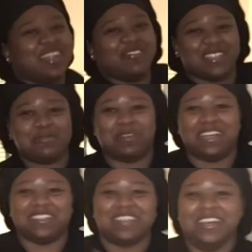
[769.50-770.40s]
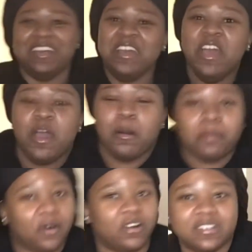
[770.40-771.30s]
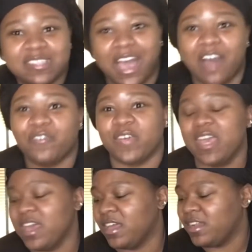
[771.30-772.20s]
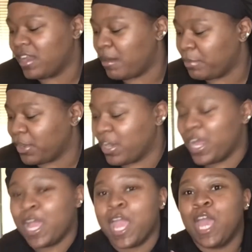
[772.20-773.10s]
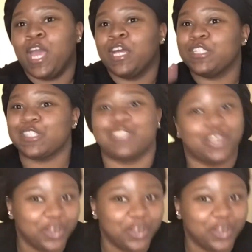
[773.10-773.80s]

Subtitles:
love these pants. But on to outfit number two.